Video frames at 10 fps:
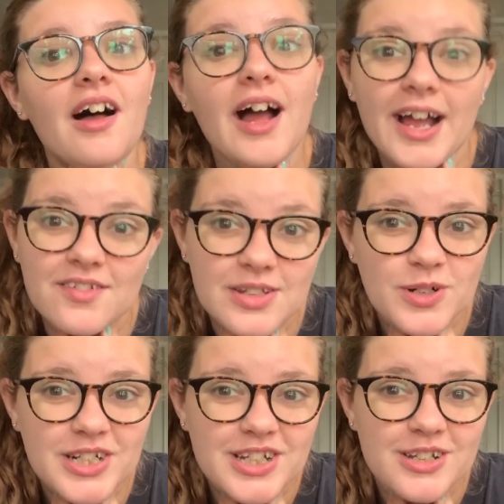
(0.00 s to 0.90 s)
I have some
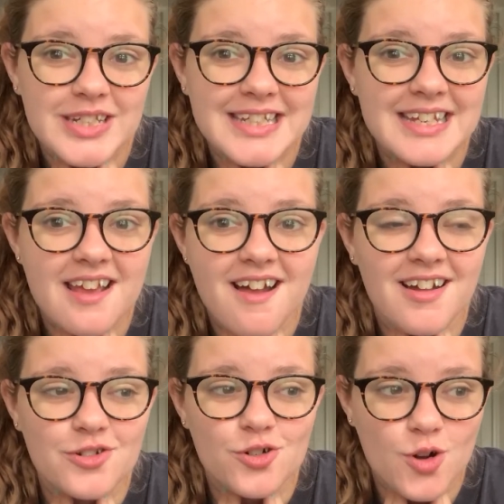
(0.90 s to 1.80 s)
work to do to stay
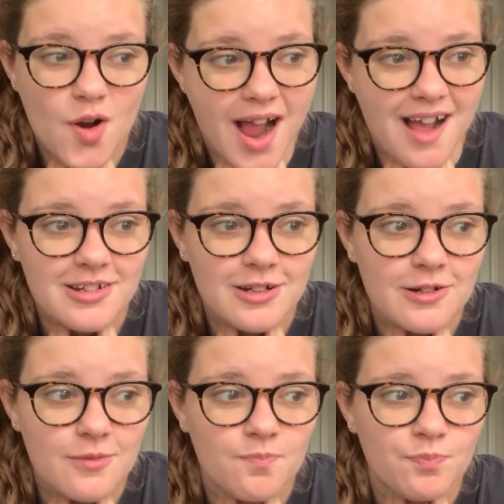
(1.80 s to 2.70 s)
on track,
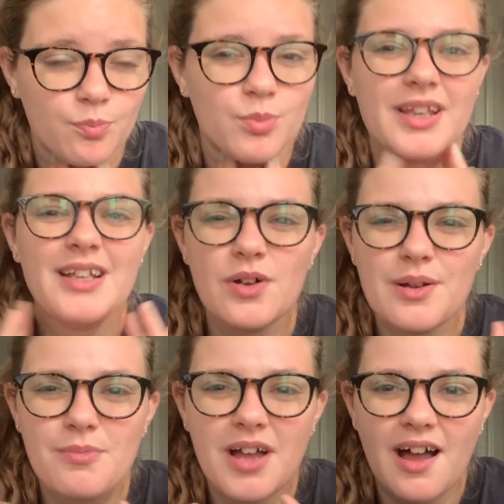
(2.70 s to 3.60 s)
but that's where
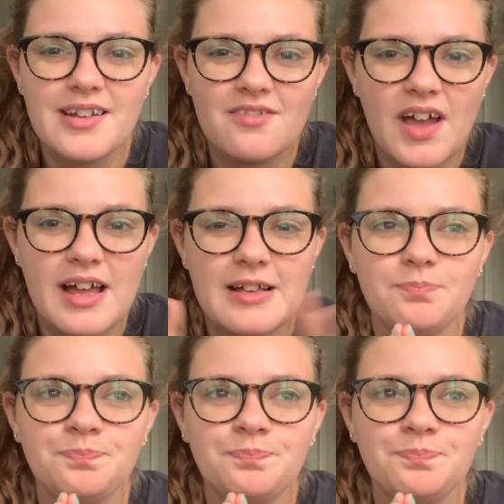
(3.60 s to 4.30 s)
I'm kind of at.